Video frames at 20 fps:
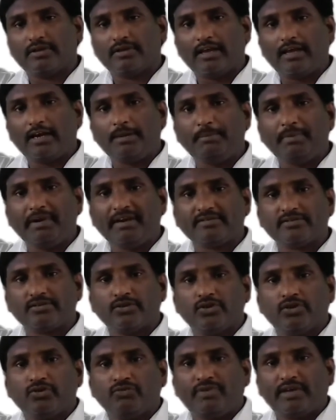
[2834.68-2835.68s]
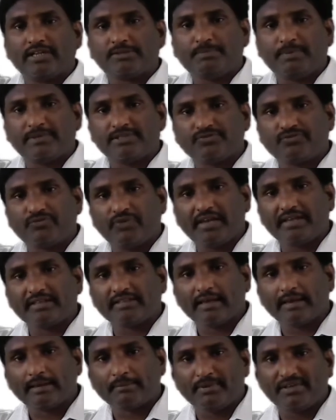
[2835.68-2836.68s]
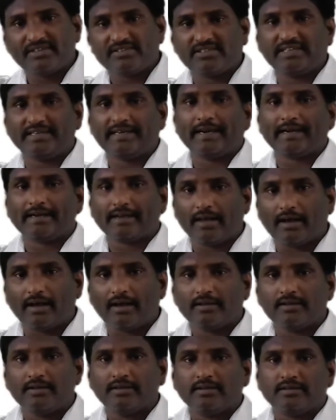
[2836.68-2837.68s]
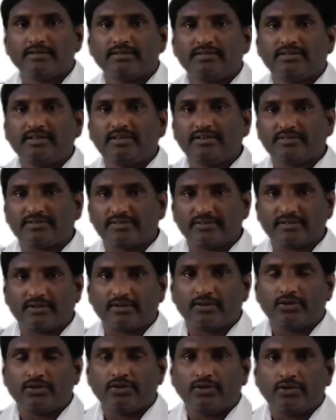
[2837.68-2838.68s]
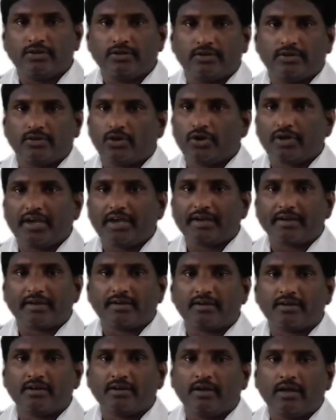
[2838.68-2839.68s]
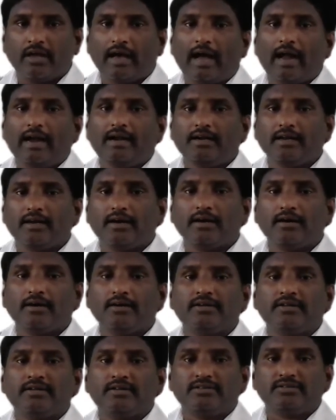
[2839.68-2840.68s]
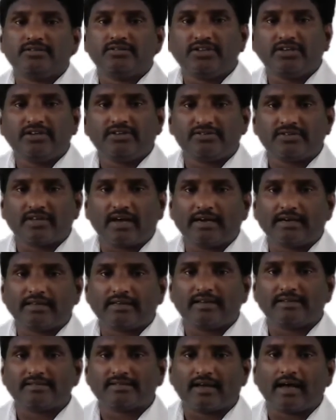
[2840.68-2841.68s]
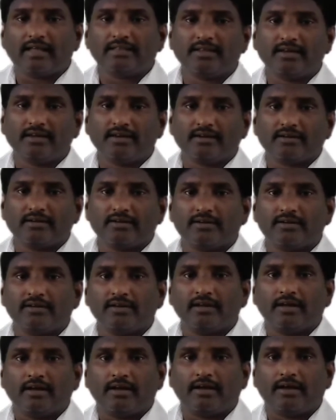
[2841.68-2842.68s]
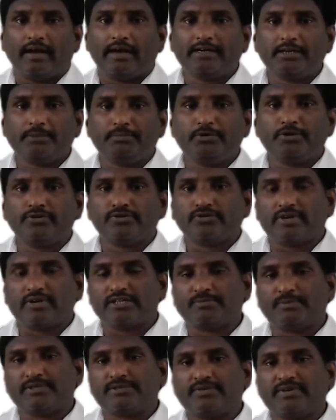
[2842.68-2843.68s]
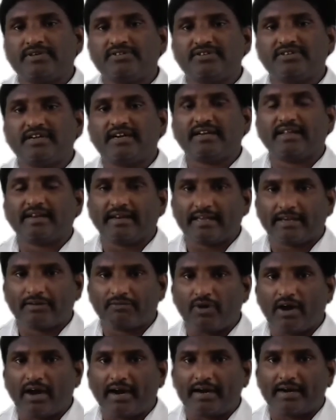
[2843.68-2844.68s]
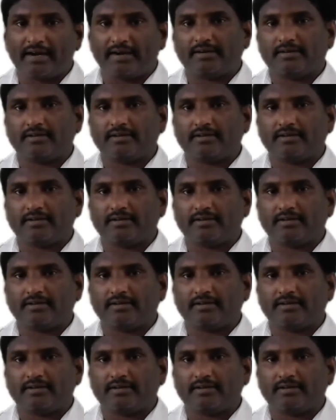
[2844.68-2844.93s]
elements, we are specifying the PC data. These, okay, and these articles other attributes you are specifying PC data required.